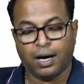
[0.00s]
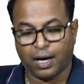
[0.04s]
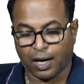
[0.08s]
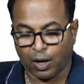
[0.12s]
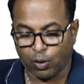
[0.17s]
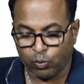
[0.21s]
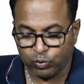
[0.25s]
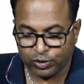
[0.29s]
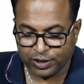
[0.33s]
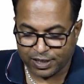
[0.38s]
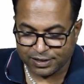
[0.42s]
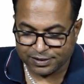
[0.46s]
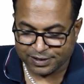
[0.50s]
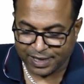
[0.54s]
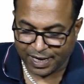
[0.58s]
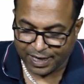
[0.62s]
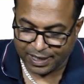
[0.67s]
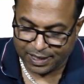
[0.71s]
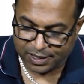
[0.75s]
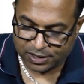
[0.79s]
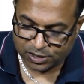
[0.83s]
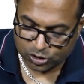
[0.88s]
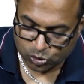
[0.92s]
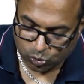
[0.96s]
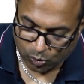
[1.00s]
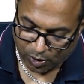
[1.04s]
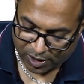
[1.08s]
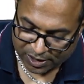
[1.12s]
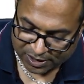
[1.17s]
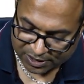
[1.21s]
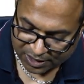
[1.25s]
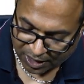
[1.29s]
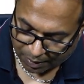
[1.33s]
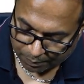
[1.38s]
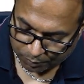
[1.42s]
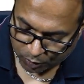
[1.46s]
Outer side is
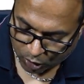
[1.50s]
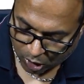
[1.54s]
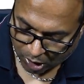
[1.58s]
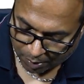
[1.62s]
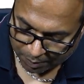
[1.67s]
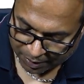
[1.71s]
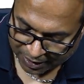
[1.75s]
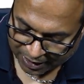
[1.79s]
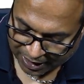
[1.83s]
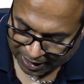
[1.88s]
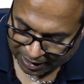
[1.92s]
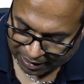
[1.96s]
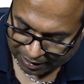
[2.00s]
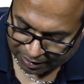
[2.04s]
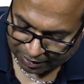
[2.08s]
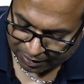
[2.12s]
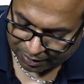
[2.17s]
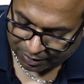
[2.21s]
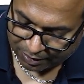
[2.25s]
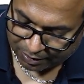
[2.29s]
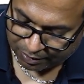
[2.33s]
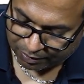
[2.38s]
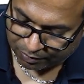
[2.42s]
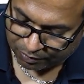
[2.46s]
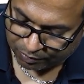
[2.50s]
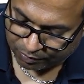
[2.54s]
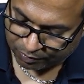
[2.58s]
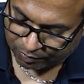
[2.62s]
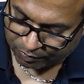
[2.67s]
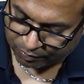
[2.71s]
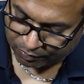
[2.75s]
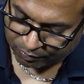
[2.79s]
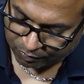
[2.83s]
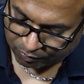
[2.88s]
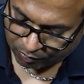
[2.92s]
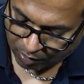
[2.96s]
towards the abdominal
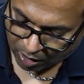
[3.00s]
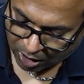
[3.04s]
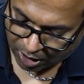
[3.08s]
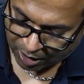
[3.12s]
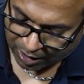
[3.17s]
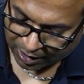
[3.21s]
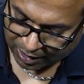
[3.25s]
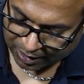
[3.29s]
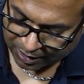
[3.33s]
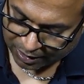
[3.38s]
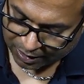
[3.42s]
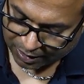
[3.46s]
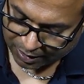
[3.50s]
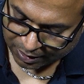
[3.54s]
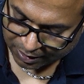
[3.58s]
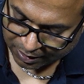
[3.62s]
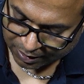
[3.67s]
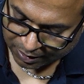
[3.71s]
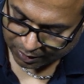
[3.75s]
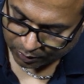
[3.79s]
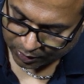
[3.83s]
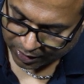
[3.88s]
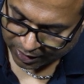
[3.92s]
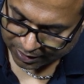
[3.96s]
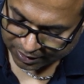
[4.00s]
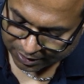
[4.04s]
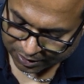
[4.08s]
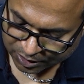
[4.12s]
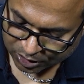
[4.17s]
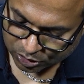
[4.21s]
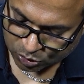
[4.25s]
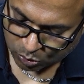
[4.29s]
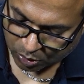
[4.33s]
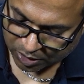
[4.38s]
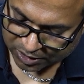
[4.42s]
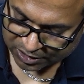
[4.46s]
wall. Okay, this
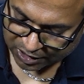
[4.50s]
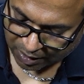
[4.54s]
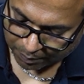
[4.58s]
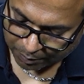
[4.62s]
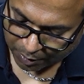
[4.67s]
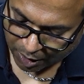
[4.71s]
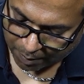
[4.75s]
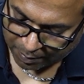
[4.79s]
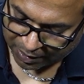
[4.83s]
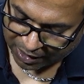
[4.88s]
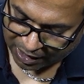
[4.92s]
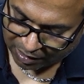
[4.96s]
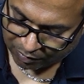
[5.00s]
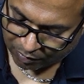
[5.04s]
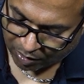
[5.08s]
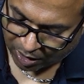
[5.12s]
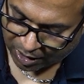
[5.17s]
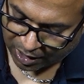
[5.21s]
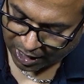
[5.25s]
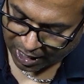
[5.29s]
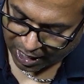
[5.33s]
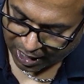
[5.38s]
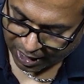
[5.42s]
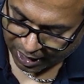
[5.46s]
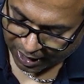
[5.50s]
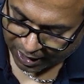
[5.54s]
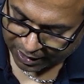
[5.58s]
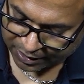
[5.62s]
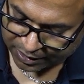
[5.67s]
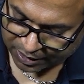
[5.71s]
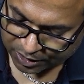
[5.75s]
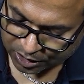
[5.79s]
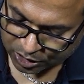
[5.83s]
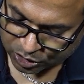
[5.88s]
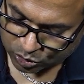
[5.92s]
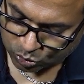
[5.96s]
is towards the abdominal wall and
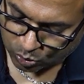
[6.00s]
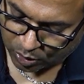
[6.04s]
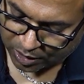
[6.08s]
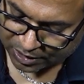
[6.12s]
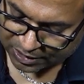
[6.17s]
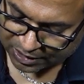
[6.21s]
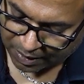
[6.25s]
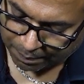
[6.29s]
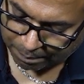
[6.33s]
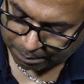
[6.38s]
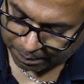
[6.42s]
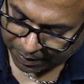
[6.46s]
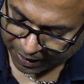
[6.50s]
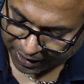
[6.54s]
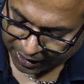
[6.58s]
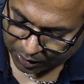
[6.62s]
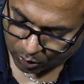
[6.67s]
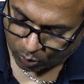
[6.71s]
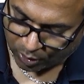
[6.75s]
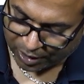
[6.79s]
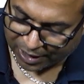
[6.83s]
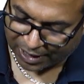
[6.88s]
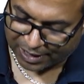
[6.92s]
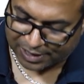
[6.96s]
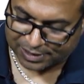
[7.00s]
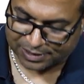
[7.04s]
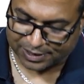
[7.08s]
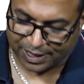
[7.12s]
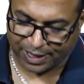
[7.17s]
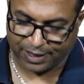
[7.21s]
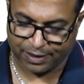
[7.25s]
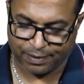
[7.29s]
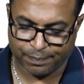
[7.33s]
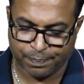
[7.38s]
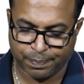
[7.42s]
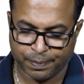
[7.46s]
this is towards the peritoneal
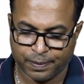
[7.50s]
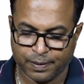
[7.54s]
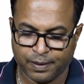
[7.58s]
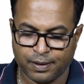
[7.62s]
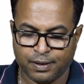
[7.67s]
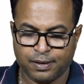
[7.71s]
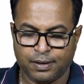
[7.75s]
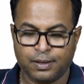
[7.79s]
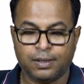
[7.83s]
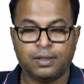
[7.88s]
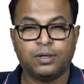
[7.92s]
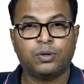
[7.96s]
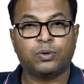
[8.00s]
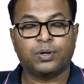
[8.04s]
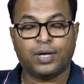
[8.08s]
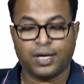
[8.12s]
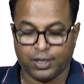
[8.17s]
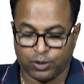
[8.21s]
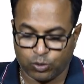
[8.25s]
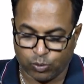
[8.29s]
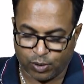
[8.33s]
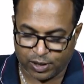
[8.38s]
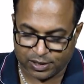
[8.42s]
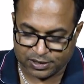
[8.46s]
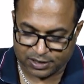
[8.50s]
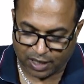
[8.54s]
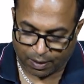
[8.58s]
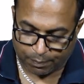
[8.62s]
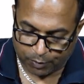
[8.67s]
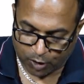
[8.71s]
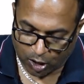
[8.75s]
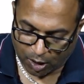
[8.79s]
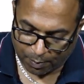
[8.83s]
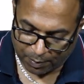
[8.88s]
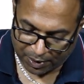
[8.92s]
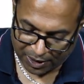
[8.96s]
side. Okay, towards the
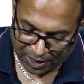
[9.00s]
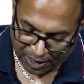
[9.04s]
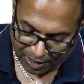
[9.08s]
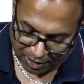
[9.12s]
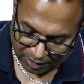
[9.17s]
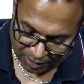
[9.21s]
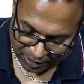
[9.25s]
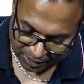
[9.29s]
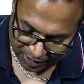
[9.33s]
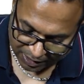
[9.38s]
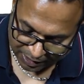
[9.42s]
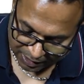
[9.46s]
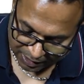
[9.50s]
abdominal